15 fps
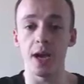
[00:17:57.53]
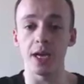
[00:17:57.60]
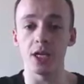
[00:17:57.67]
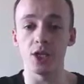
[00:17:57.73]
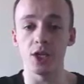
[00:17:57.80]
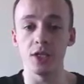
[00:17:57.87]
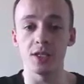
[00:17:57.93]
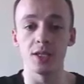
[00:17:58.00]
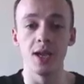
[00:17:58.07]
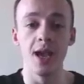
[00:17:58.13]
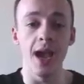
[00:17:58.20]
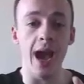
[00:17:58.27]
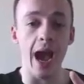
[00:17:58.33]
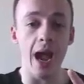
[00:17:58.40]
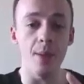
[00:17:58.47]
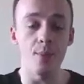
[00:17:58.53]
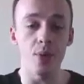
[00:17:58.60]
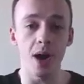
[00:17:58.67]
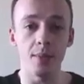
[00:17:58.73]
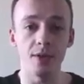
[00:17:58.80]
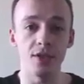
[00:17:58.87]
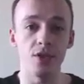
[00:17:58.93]
packages, I
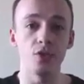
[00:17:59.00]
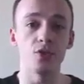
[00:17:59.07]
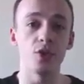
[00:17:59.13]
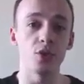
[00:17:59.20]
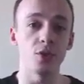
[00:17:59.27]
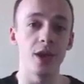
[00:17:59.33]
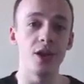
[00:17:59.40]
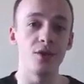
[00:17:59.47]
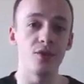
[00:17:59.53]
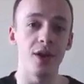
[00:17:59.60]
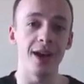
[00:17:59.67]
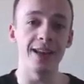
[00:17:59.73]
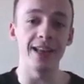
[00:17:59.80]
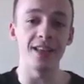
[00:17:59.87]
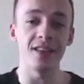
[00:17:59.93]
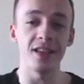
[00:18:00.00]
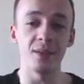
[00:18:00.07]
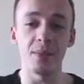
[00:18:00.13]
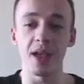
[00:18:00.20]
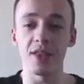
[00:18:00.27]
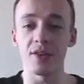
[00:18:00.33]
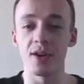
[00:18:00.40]
promise you're not going to find
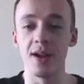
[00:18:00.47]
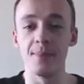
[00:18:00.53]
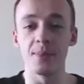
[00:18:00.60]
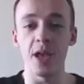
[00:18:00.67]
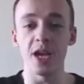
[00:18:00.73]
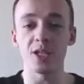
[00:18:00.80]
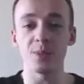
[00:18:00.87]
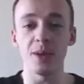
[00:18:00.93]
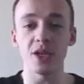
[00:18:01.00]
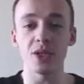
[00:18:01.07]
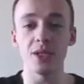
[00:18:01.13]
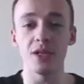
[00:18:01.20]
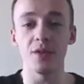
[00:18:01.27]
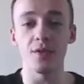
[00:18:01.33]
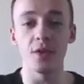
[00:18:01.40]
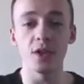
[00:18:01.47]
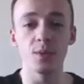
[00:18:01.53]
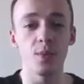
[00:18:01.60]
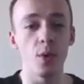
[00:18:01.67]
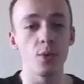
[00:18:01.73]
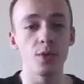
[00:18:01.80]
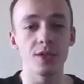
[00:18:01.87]
anything better. Especially the
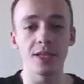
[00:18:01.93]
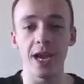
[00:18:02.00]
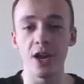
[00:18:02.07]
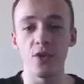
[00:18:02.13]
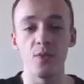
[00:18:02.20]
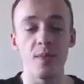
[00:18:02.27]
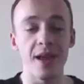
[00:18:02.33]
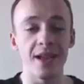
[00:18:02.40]
first bonus kind of